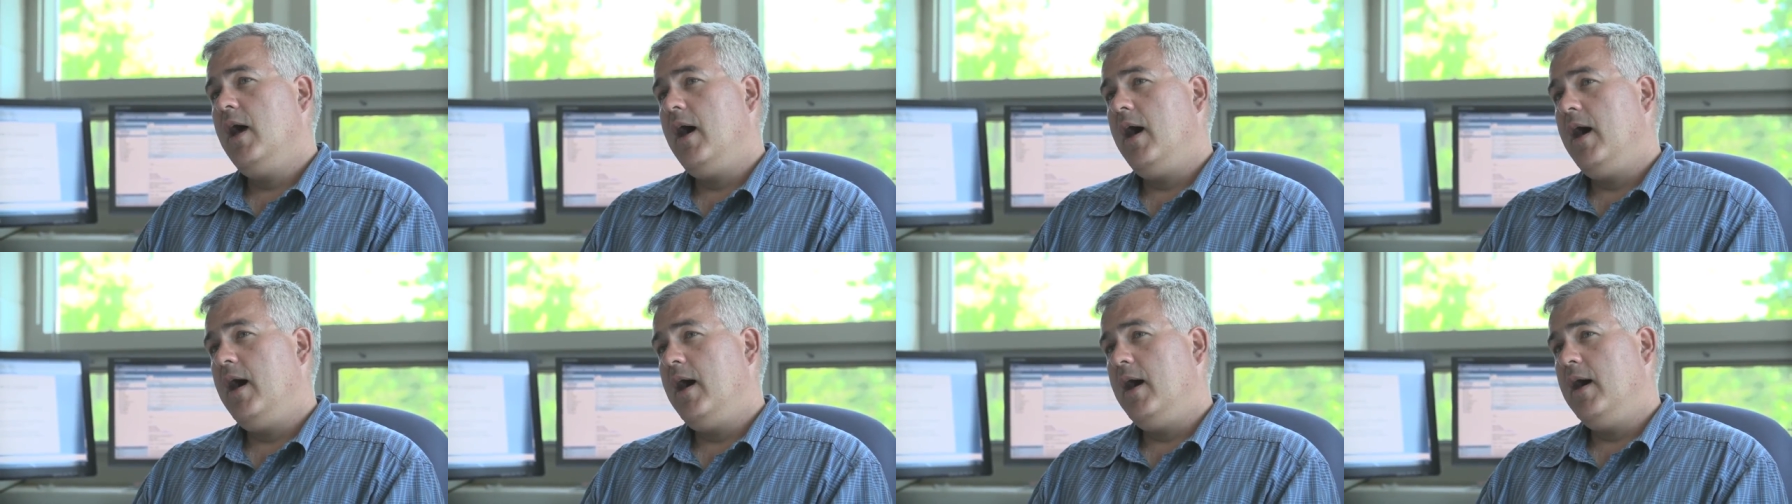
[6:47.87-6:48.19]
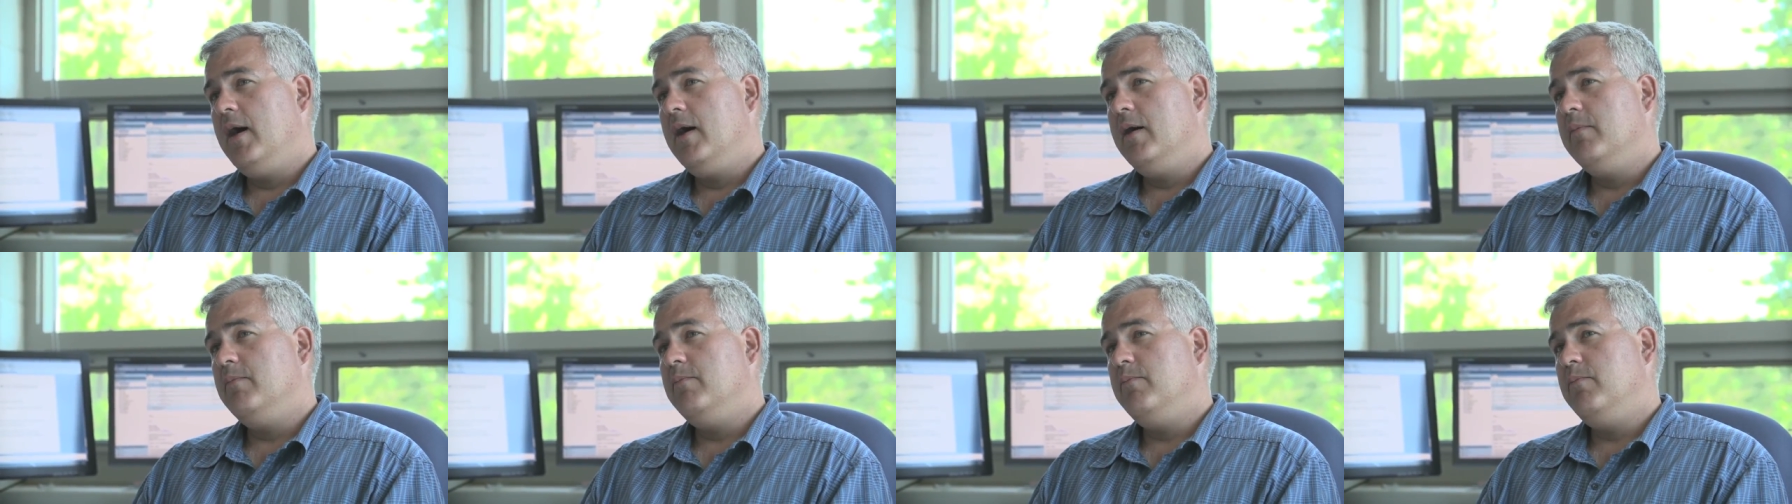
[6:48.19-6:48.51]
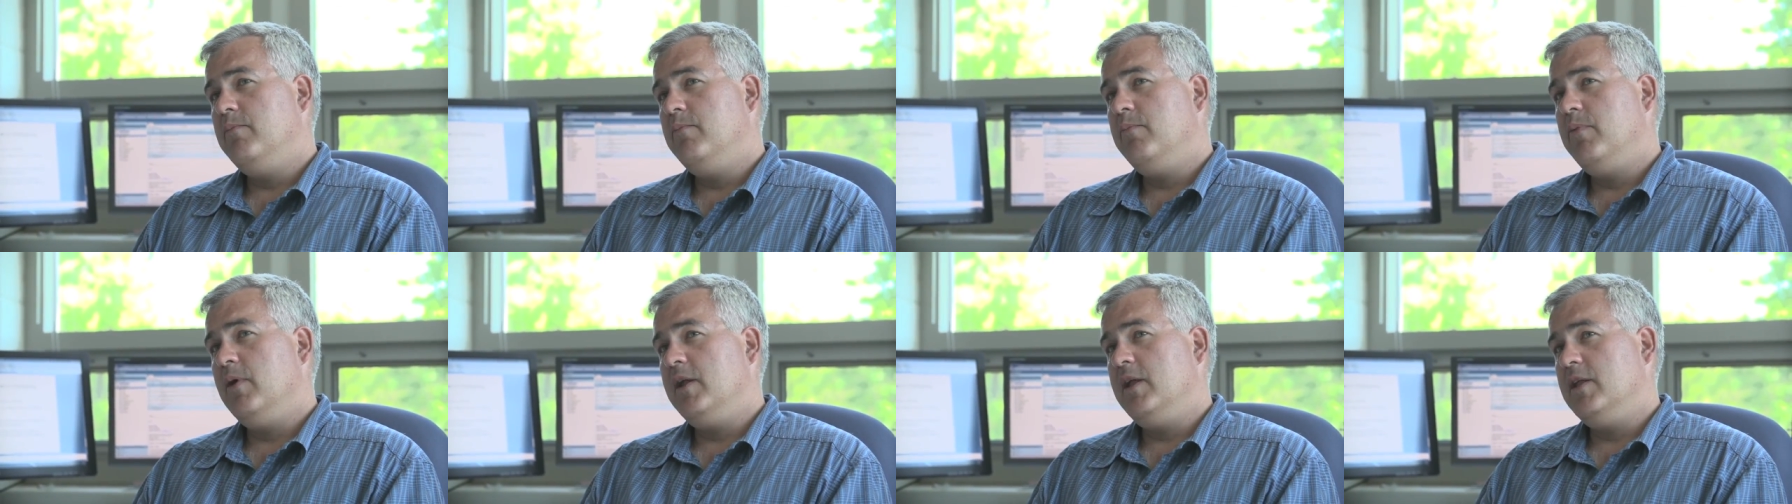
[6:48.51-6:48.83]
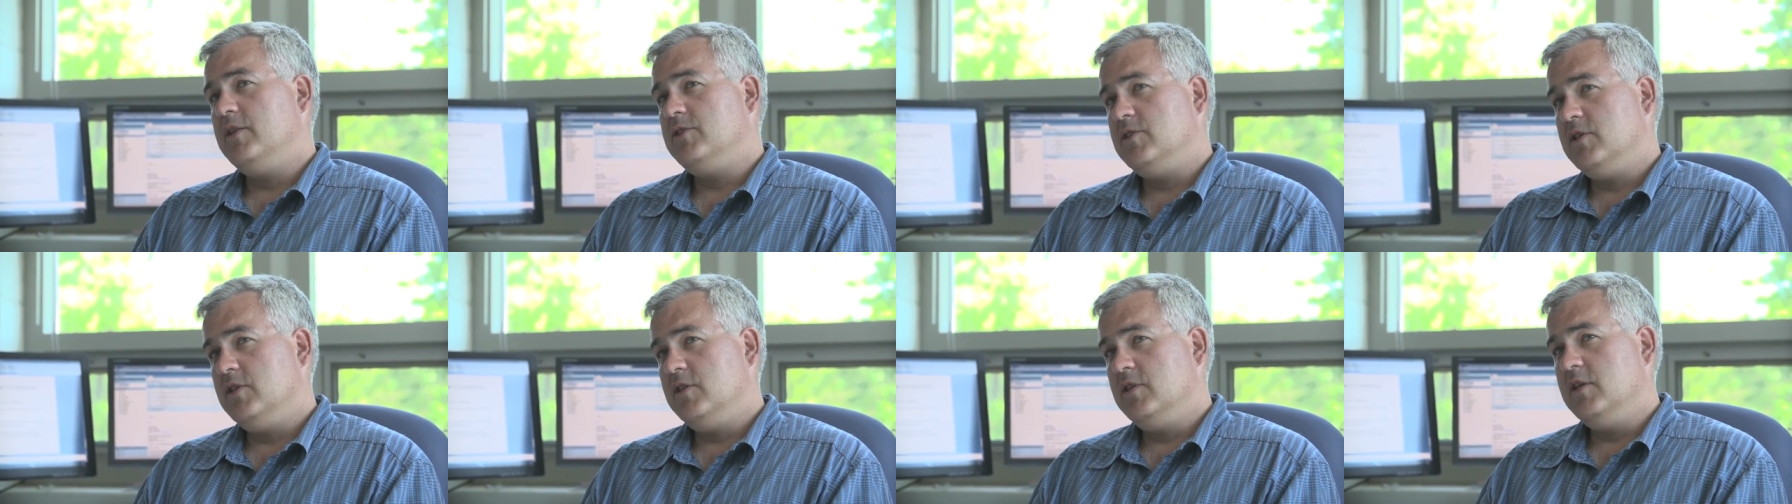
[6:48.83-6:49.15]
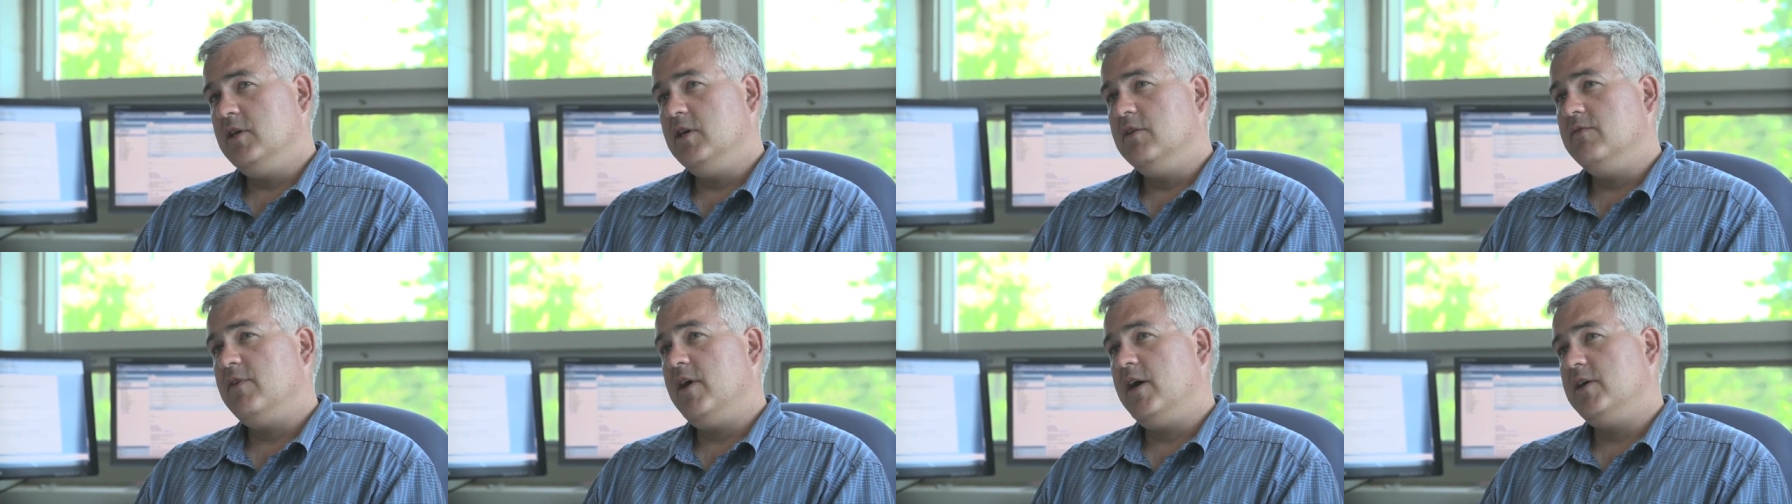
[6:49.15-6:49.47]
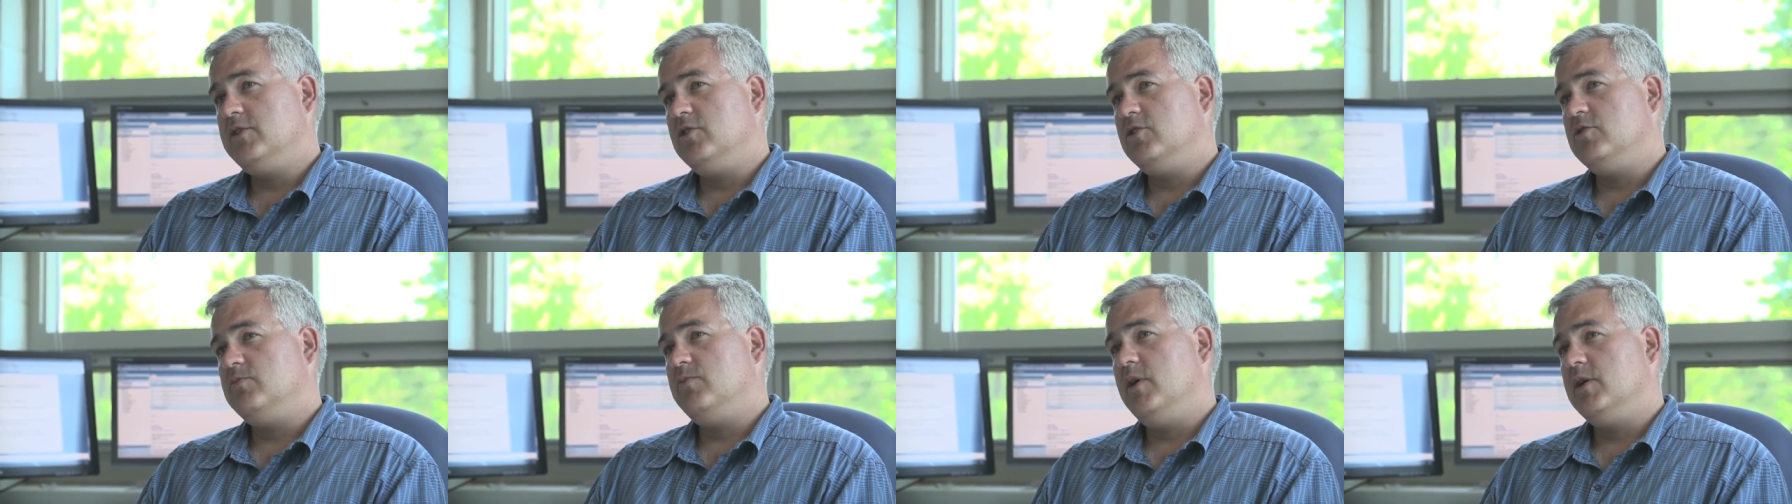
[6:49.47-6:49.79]
uh, but it's in the
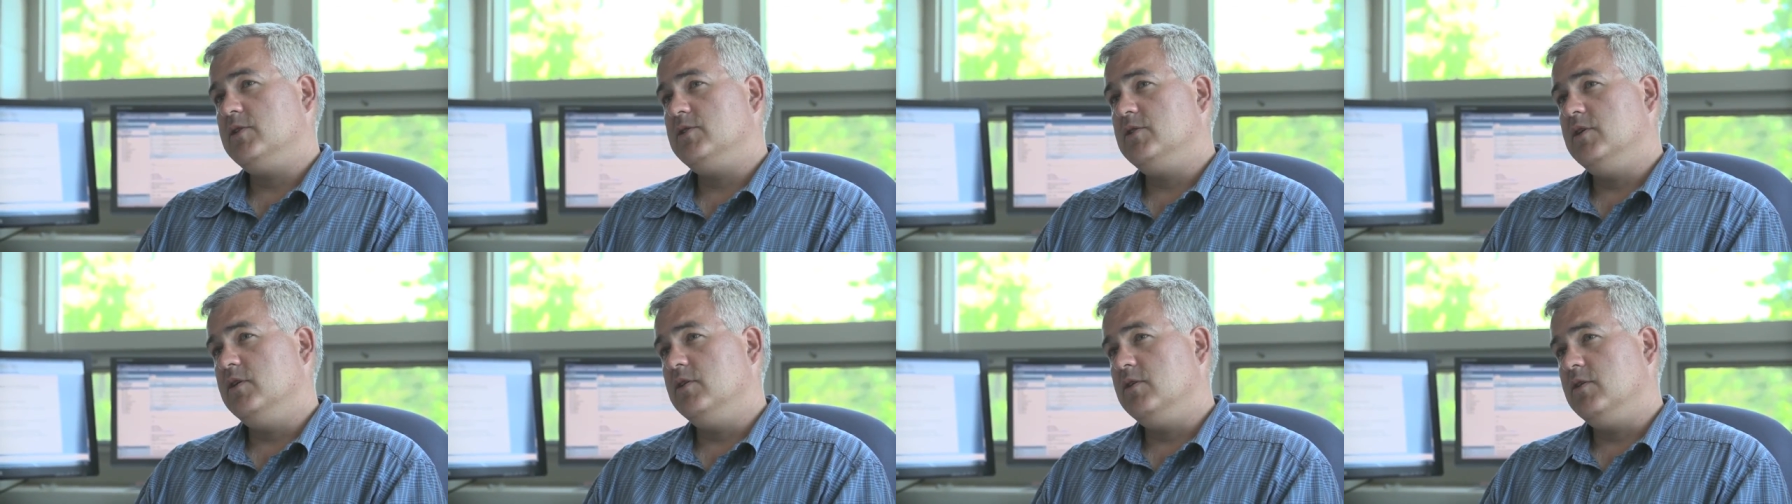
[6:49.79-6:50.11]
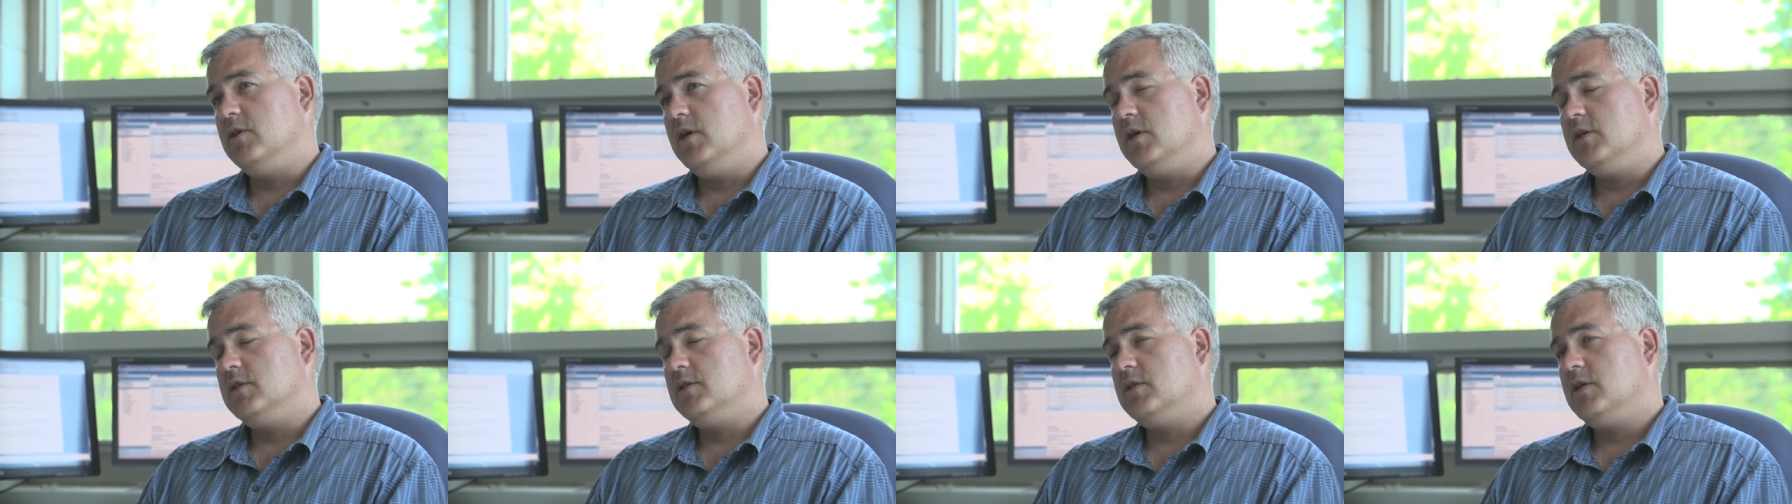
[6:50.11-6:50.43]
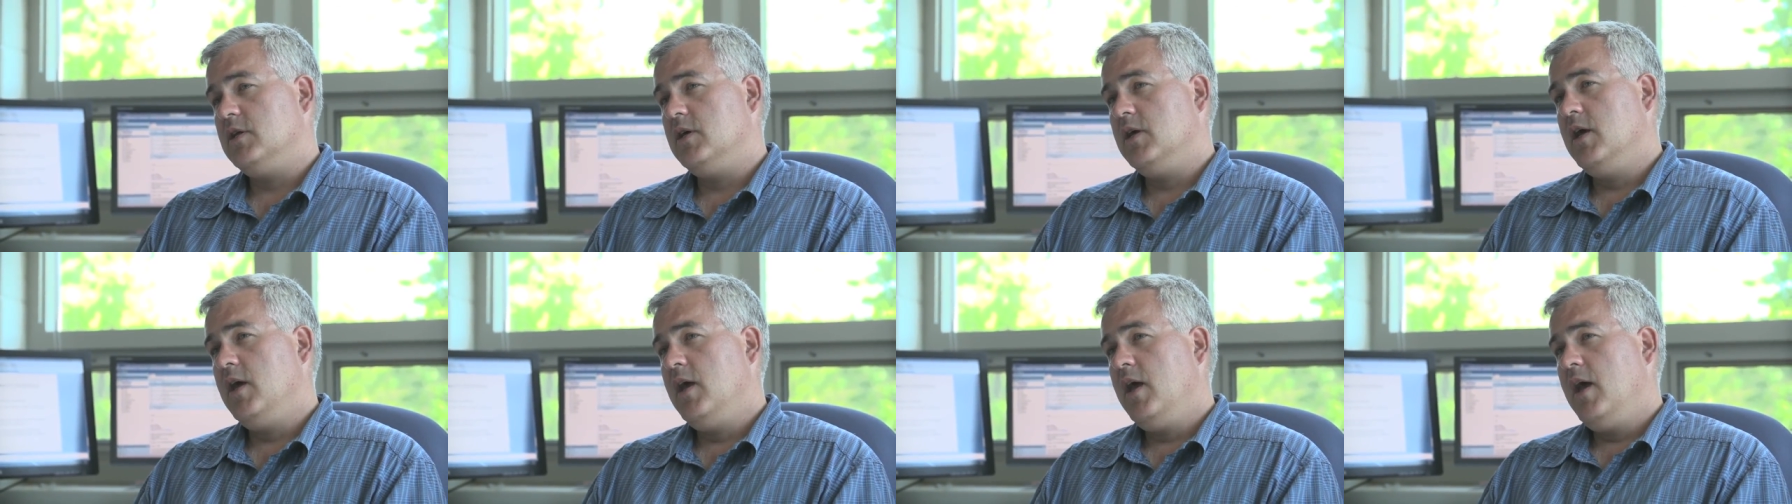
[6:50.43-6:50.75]
advisor's best interest.